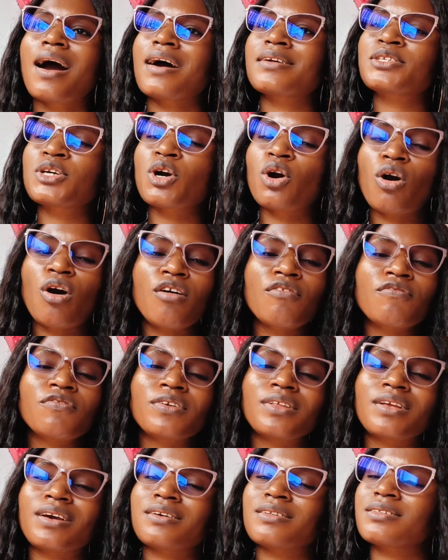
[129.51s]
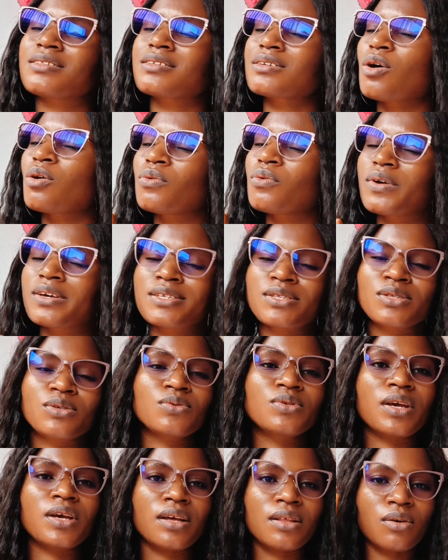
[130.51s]
At your convenience, always
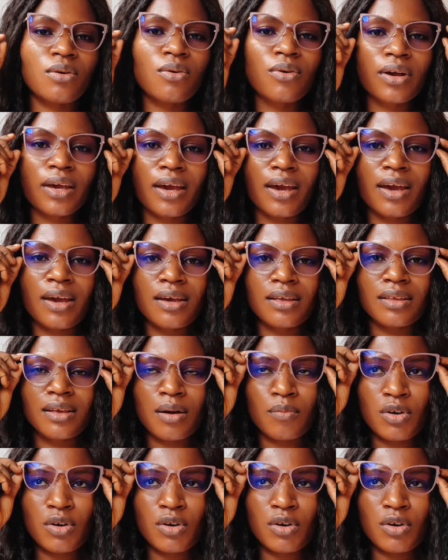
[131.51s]
tune in, okay?